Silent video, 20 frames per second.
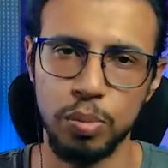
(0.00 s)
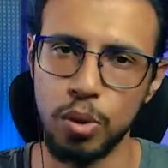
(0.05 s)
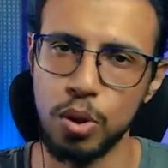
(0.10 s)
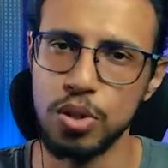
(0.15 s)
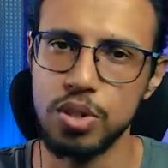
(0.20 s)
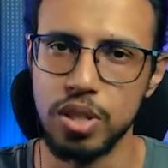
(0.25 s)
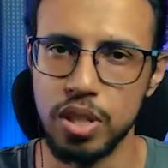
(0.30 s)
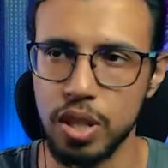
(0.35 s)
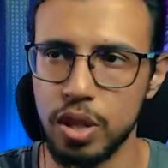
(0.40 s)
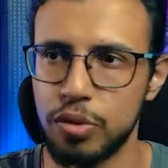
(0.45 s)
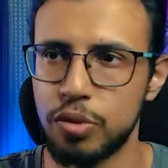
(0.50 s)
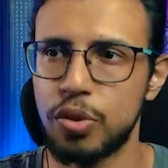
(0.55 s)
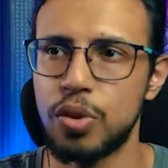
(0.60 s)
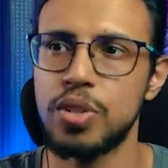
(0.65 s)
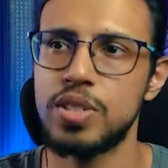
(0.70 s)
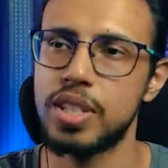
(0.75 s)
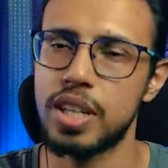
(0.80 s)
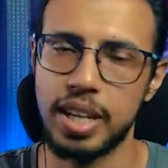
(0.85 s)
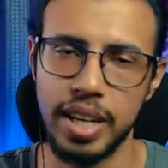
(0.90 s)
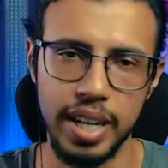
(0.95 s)
most
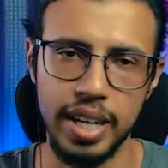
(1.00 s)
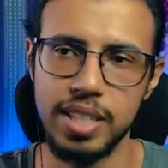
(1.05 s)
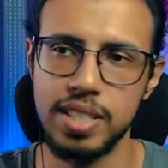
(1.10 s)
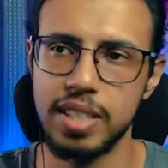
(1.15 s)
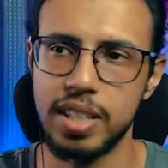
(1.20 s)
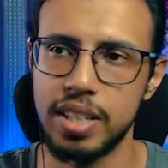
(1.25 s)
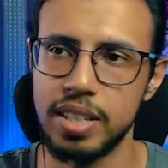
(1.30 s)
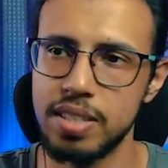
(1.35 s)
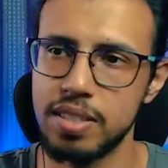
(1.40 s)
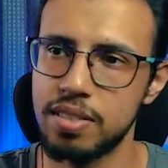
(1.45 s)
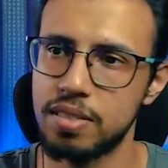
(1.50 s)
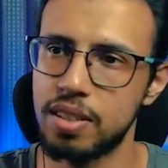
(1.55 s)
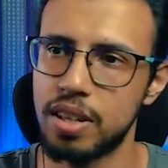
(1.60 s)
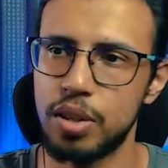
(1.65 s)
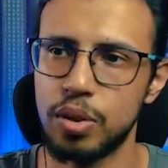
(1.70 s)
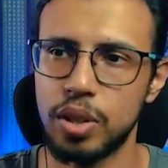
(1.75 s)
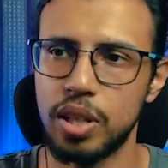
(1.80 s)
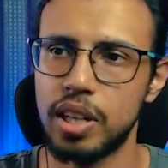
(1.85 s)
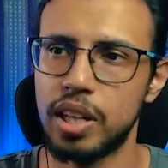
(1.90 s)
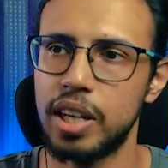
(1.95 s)
earphones and headsets, and
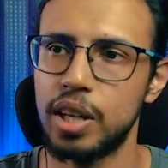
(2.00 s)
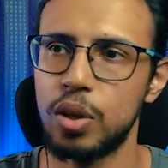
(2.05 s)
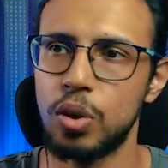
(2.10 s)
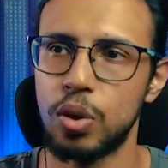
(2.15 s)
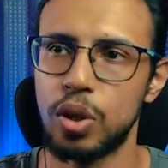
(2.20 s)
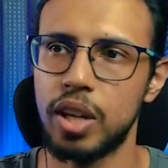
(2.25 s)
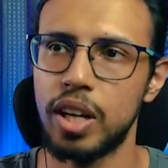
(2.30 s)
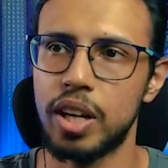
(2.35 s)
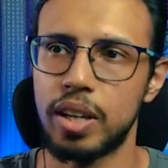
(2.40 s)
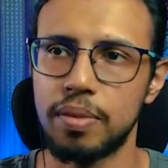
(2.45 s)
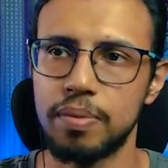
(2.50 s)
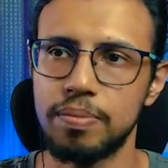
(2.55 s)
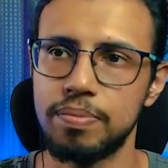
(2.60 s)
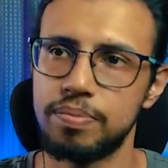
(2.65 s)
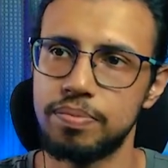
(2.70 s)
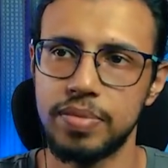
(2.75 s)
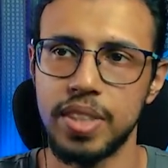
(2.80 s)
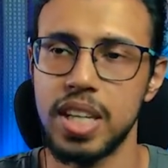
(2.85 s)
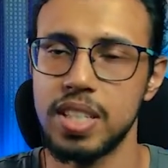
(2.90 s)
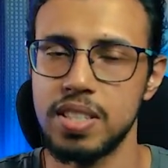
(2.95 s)
you can click OK.
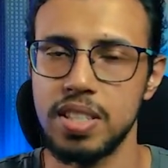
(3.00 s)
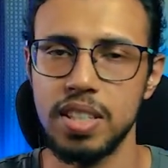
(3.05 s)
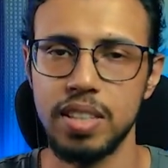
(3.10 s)
That's